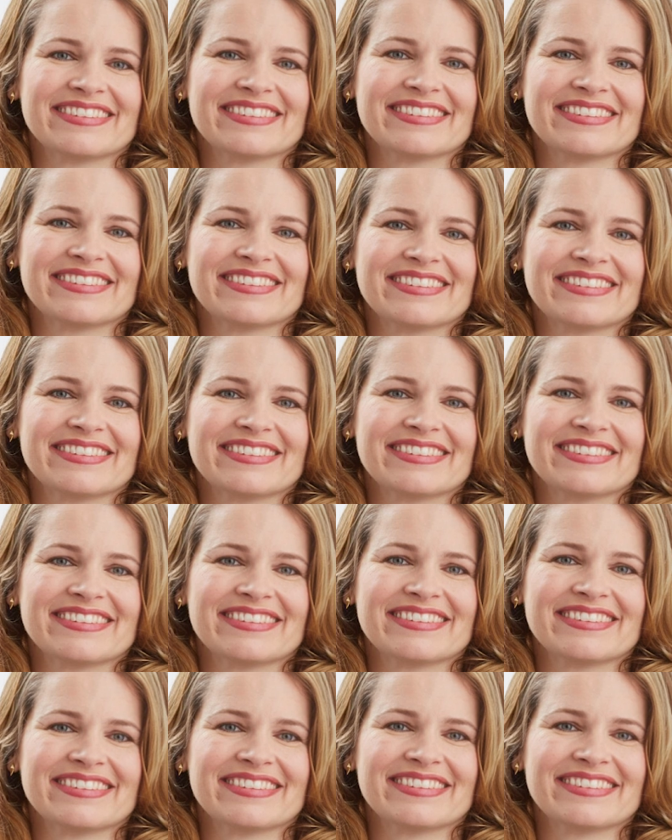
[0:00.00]

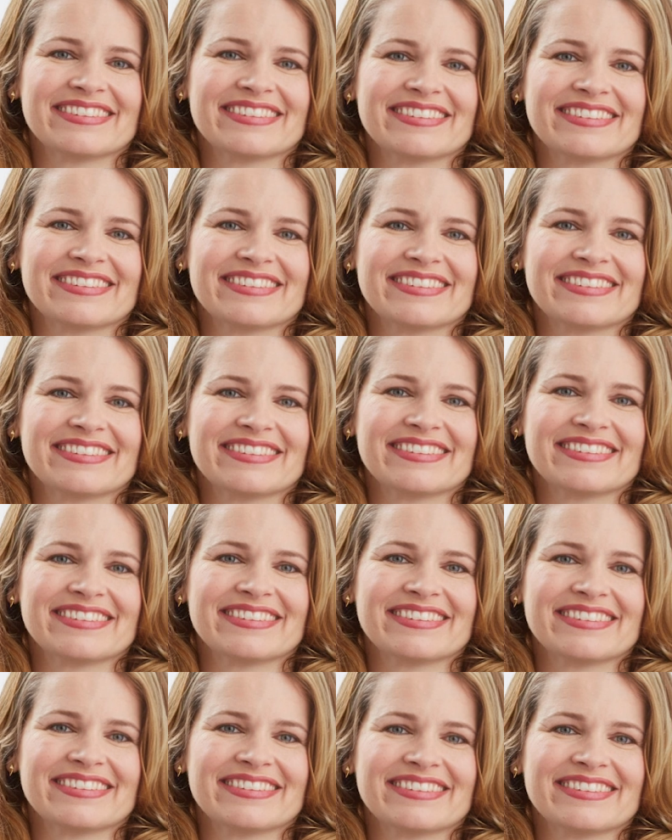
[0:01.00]

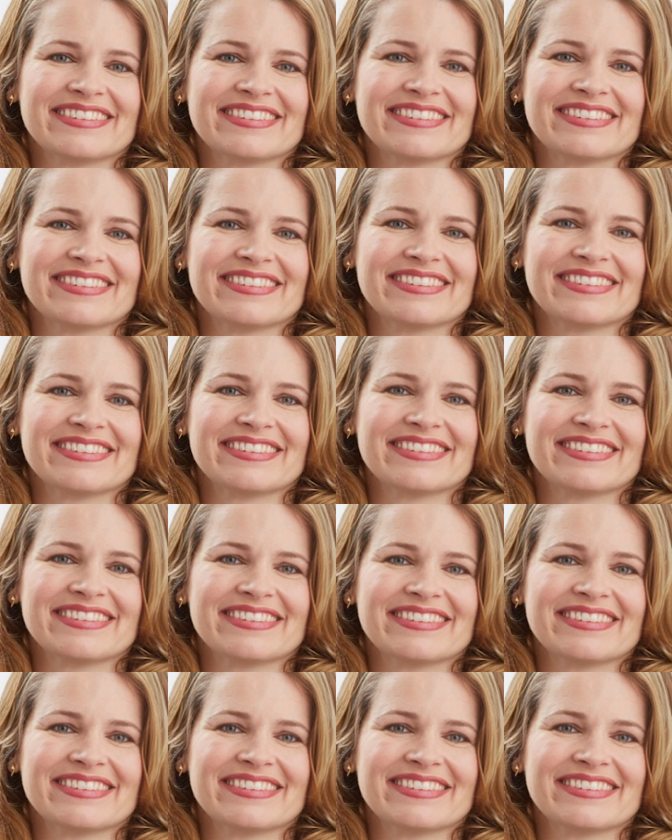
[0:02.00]
This person isn't speaking.